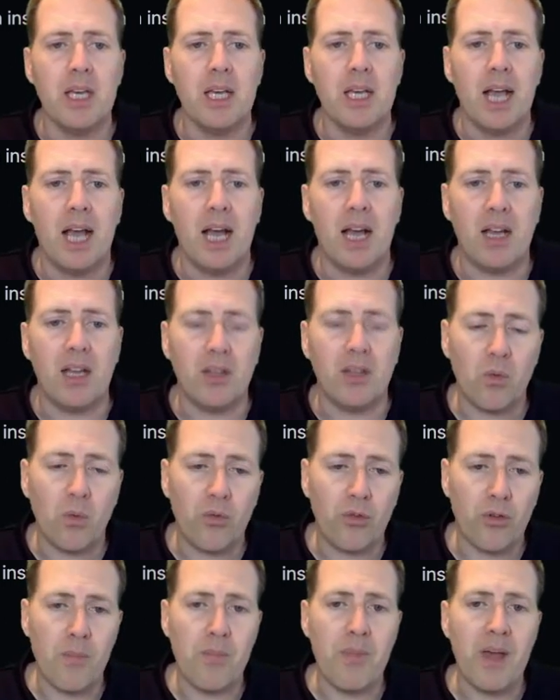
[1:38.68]

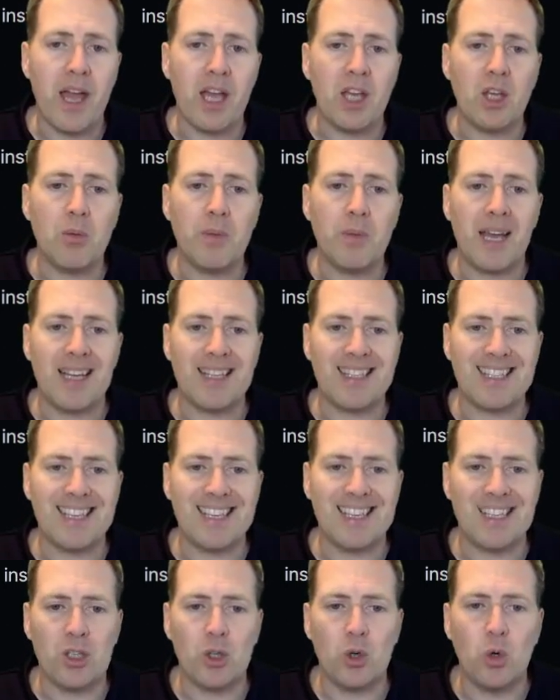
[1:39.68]
From there, you'll be able to
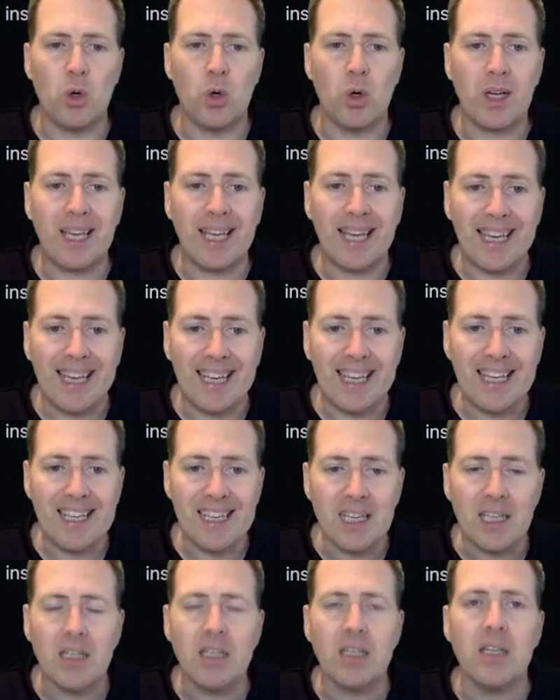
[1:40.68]
get your key
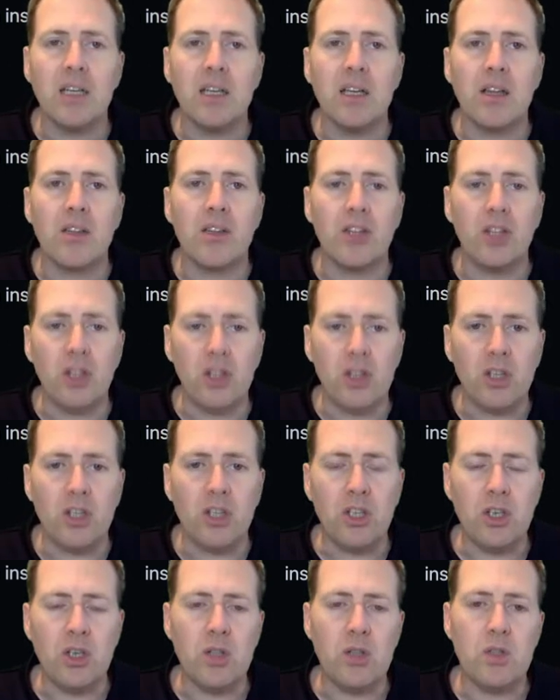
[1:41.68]
that you can
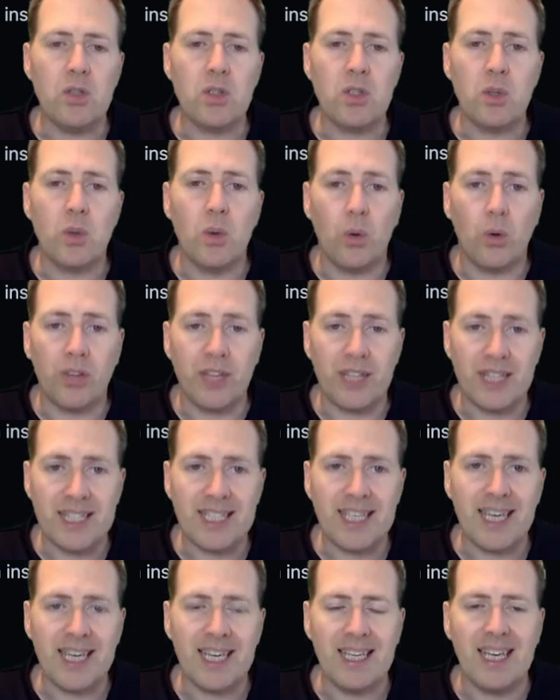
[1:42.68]
use to
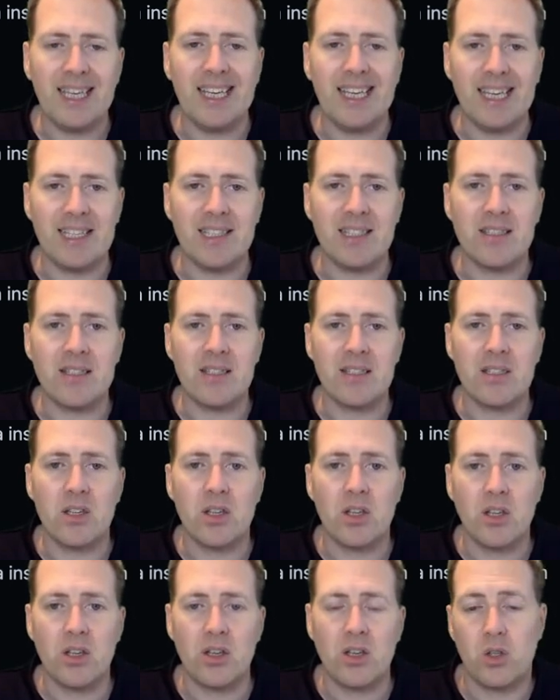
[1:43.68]
authenticate against
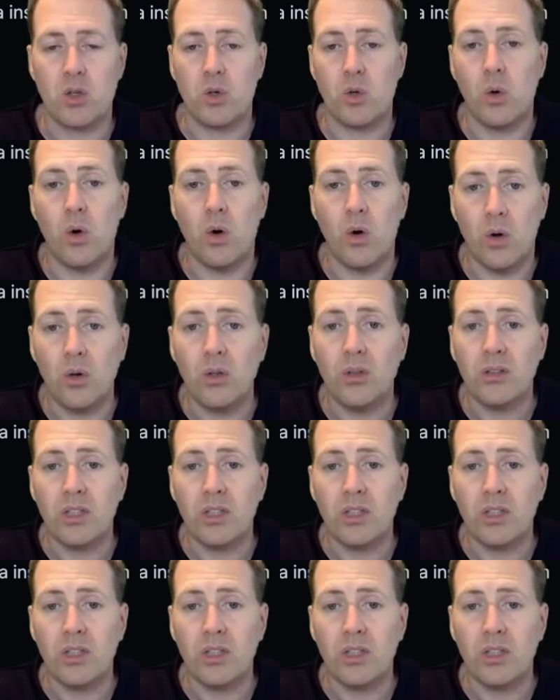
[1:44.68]
your